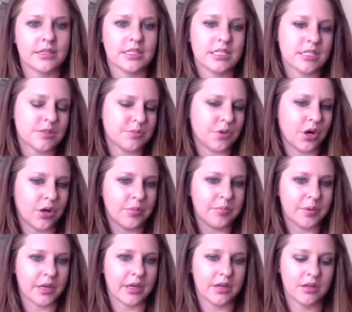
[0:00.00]
small
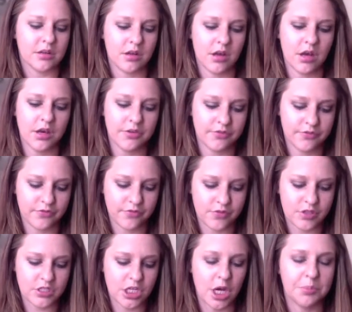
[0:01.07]
bit of
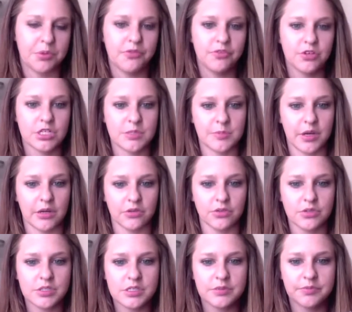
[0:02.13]
the top of your
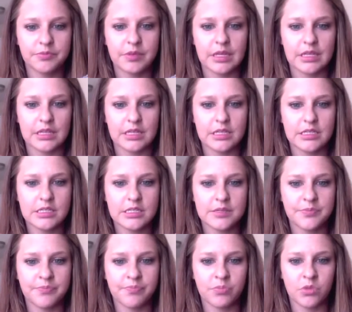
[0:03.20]
spirals, like this.
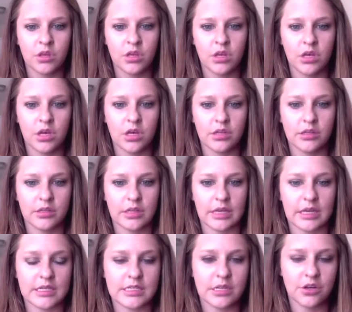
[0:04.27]
Like
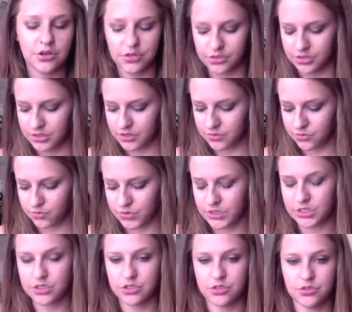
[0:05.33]
I said earlier,
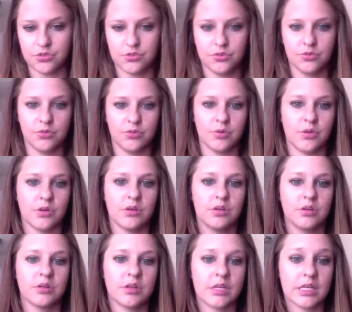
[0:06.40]
when you
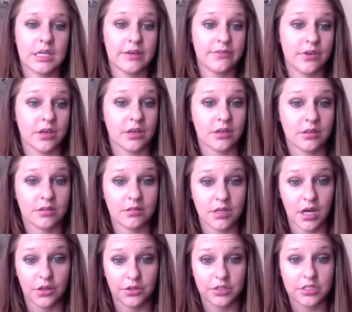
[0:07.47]
give a
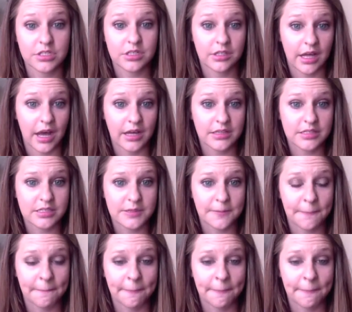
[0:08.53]
color to class,